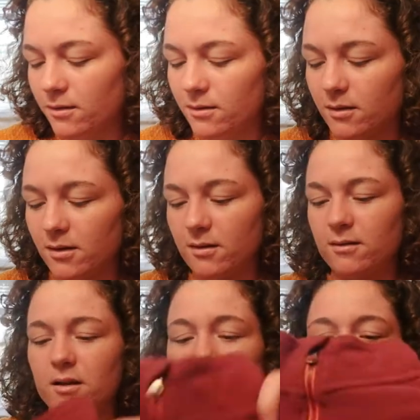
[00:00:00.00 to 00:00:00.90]
This
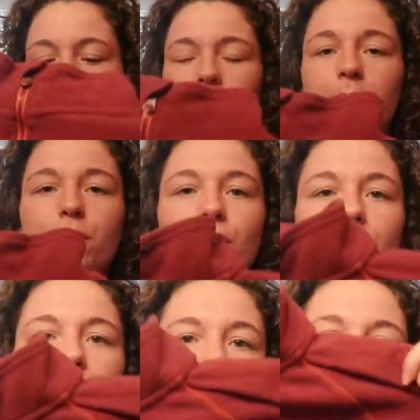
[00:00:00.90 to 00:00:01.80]
is an Under
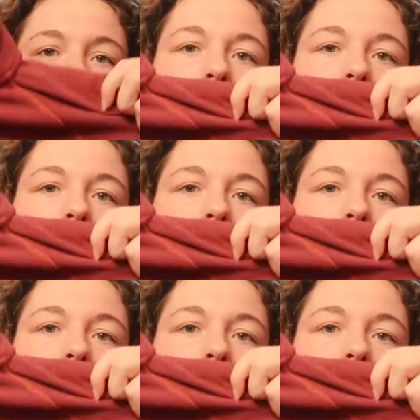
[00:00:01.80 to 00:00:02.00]
Armour